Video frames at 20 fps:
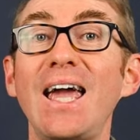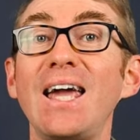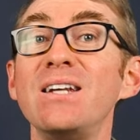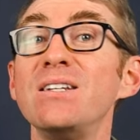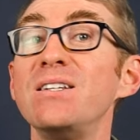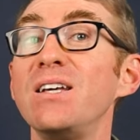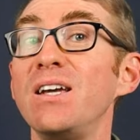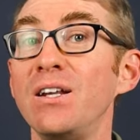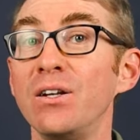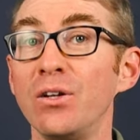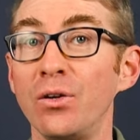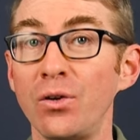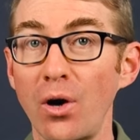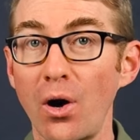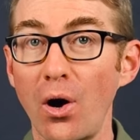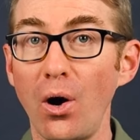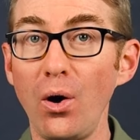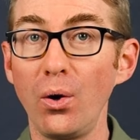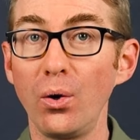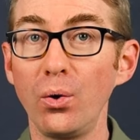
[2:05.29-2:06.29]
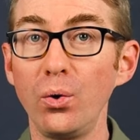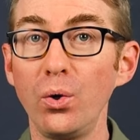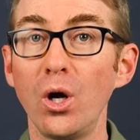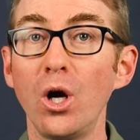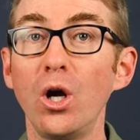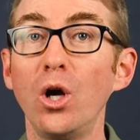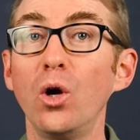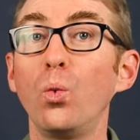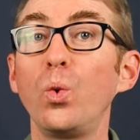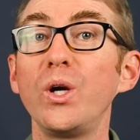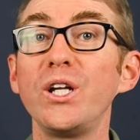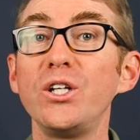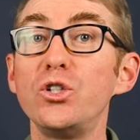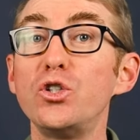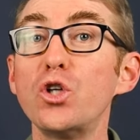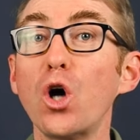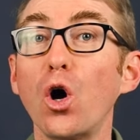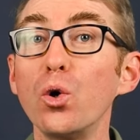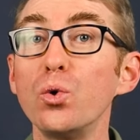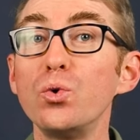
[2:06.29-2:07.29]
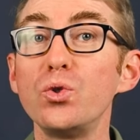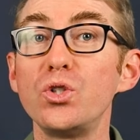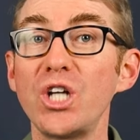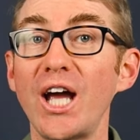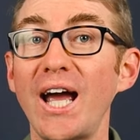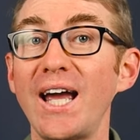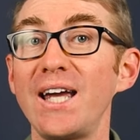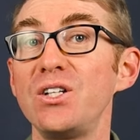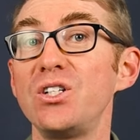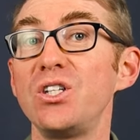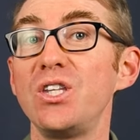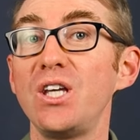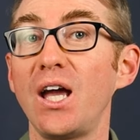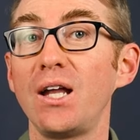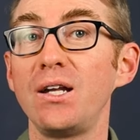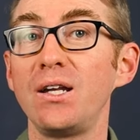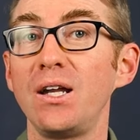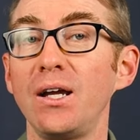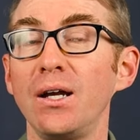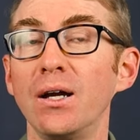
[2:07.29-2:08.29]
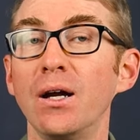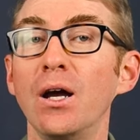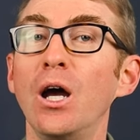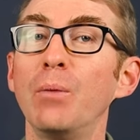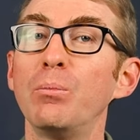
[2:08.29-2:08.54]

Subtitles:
end in an O, we don't change the ending,